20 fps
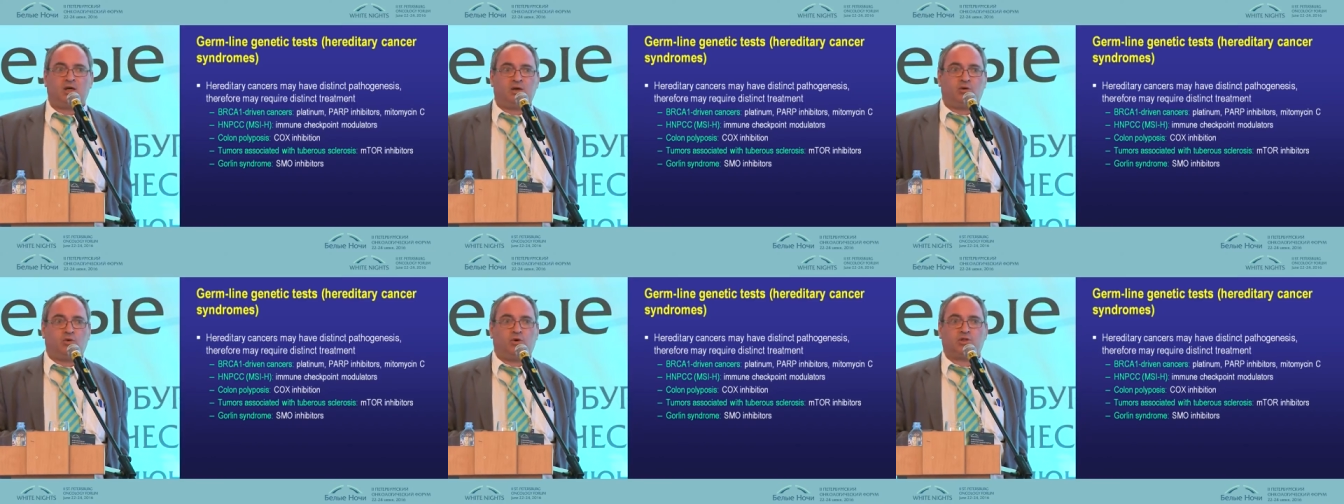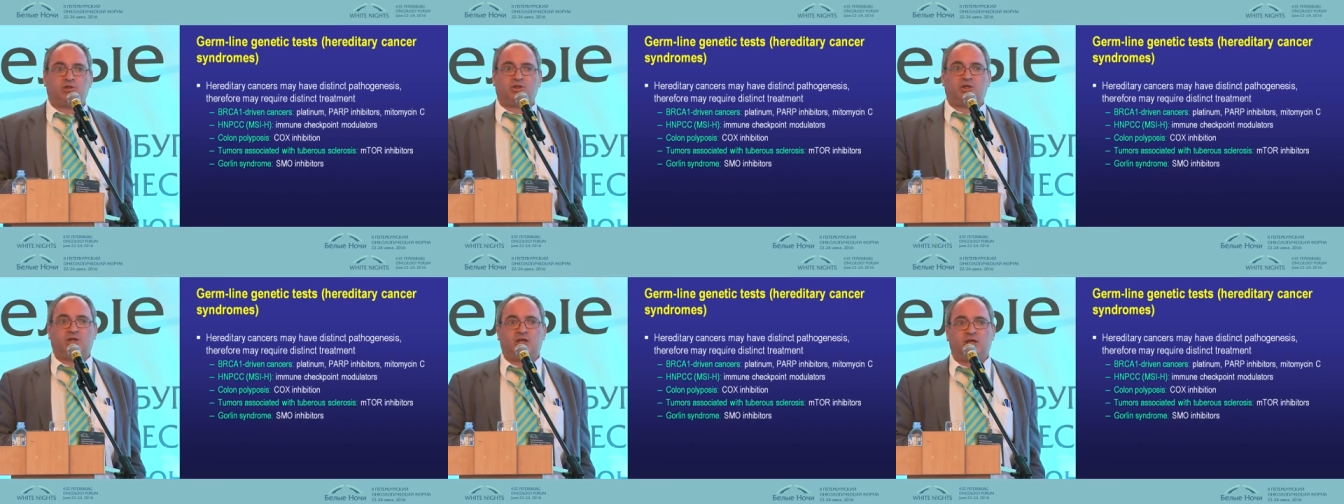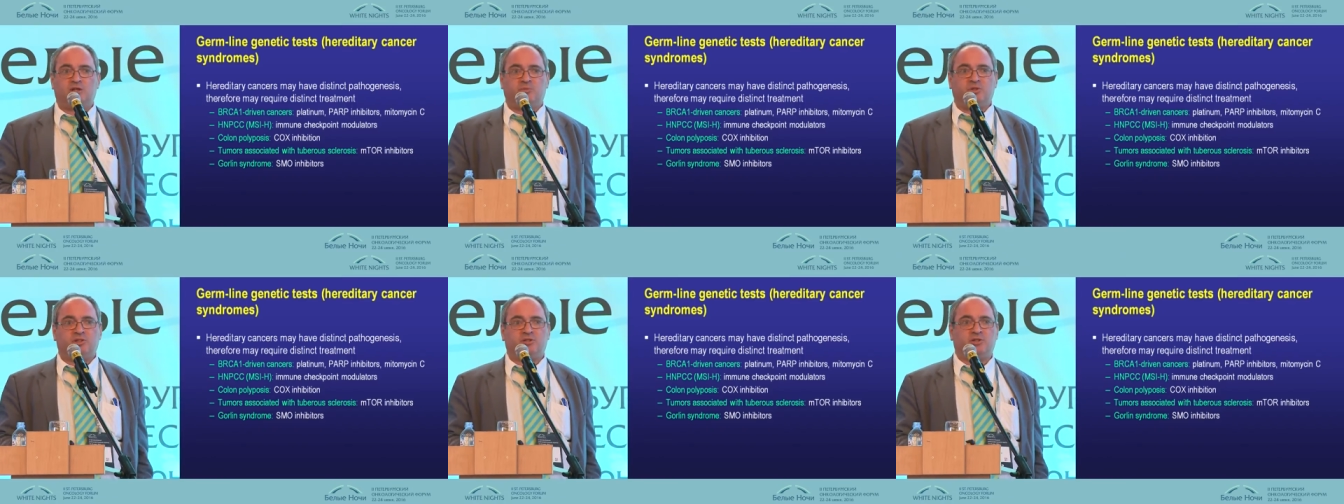also
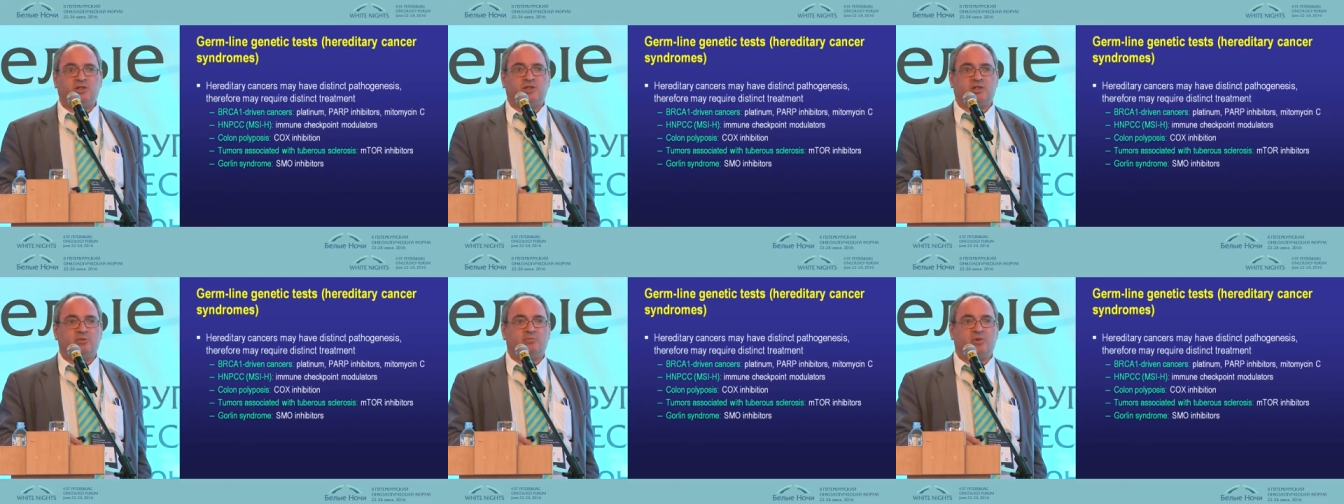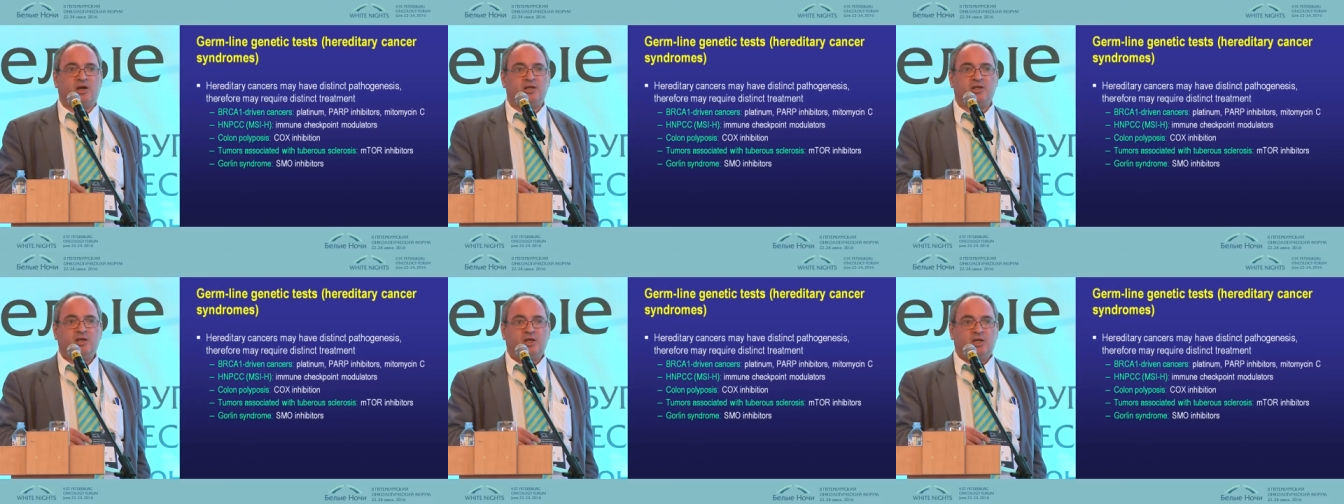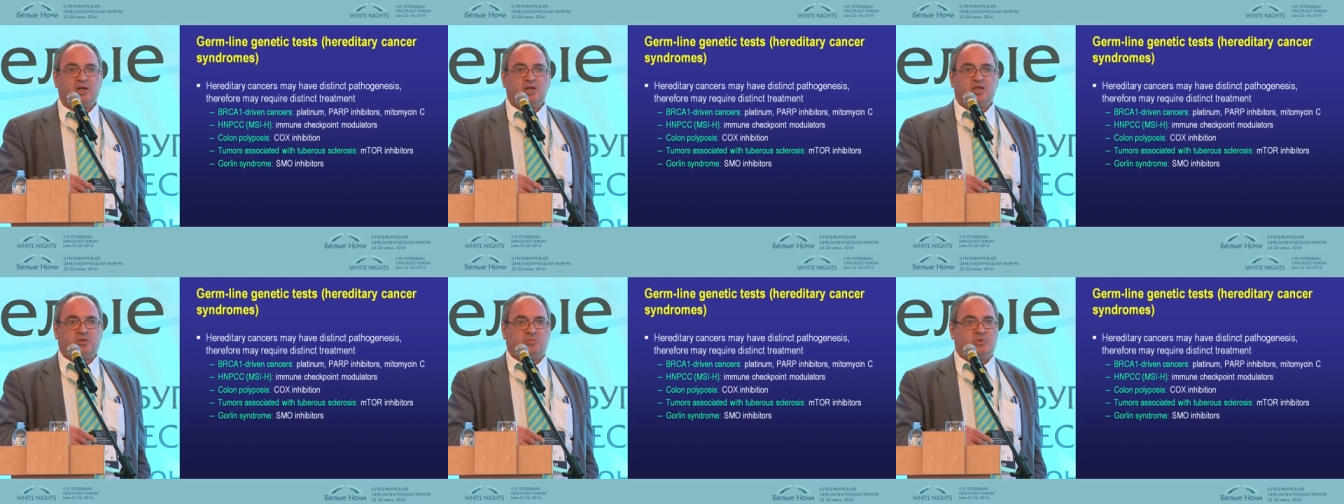can be treated by
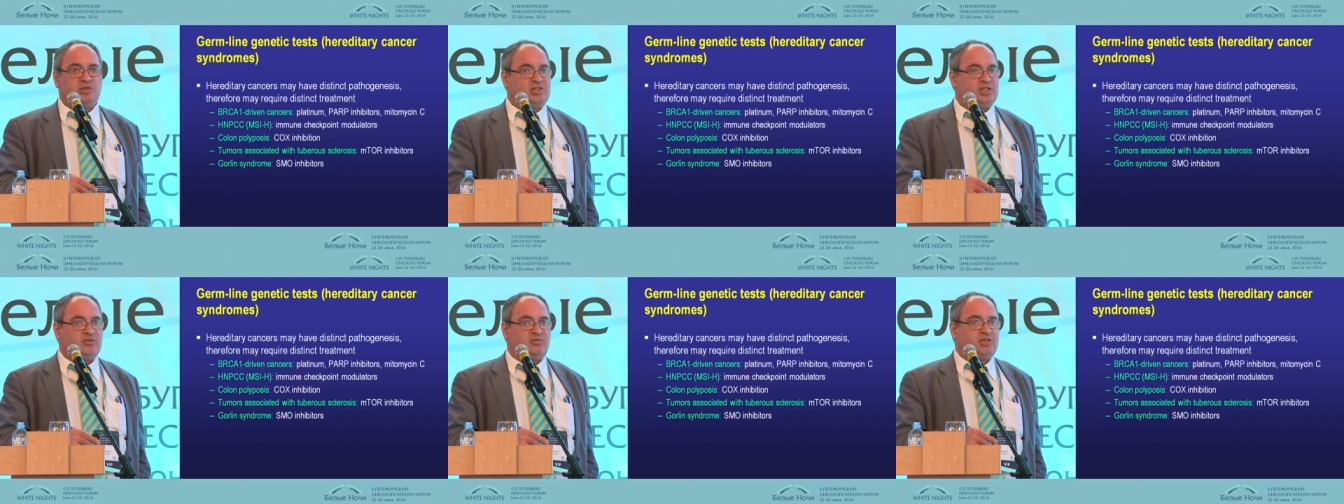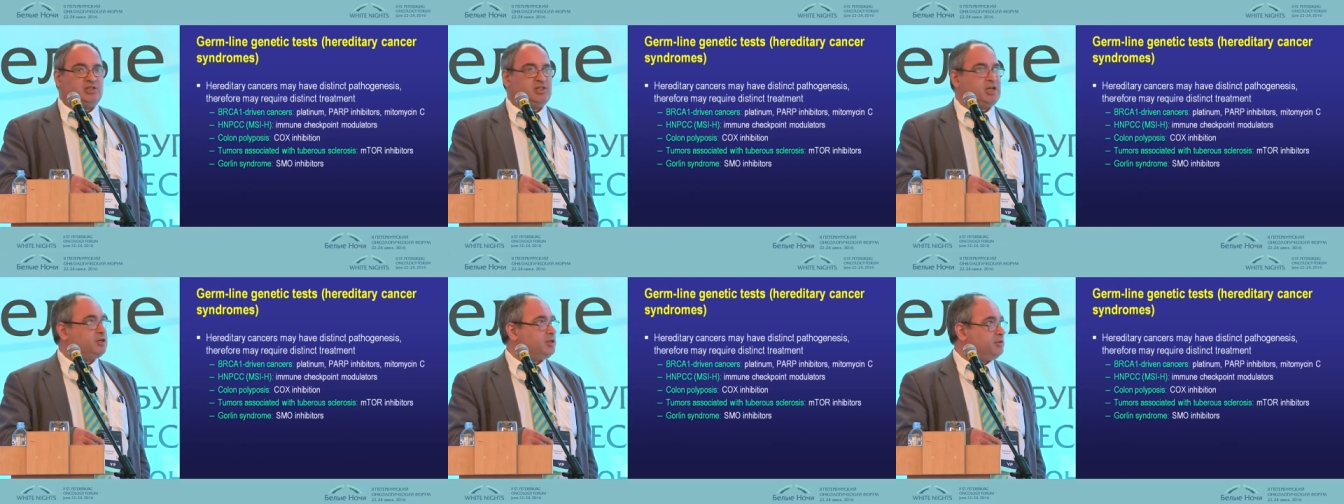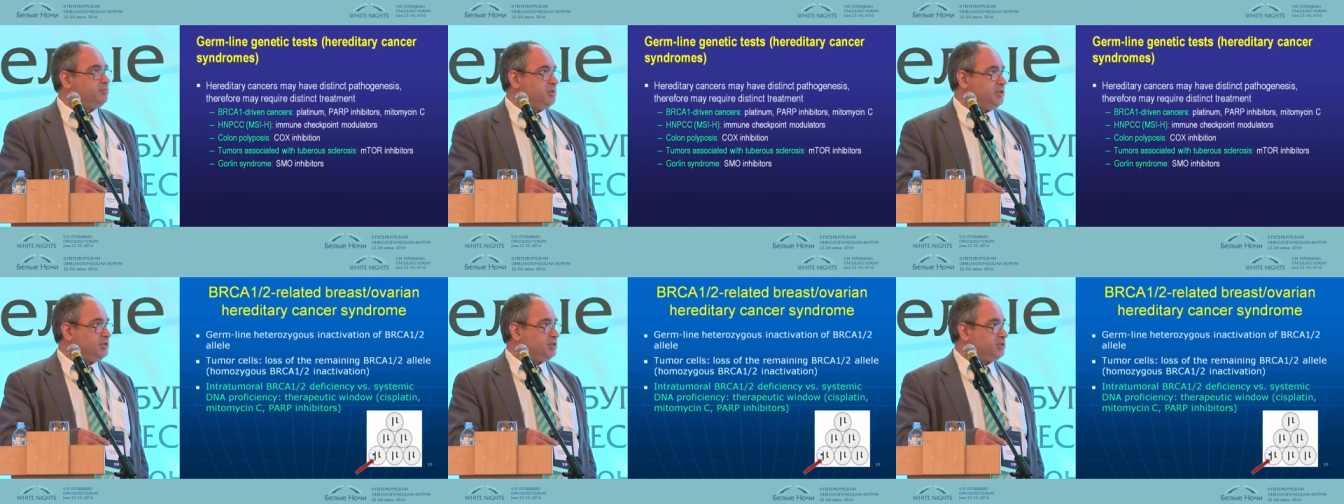specific
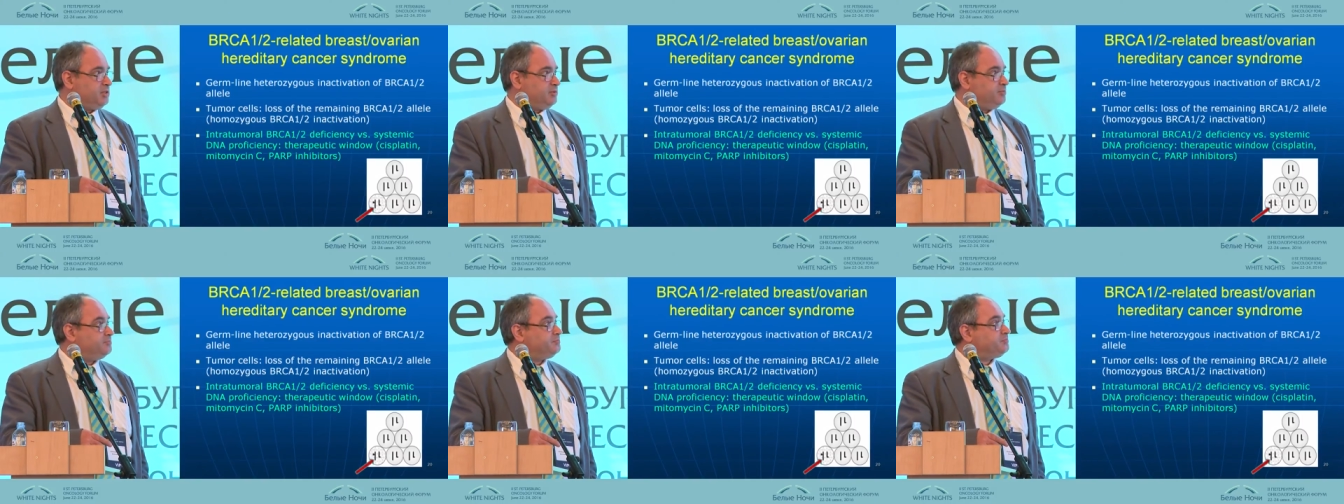therapies.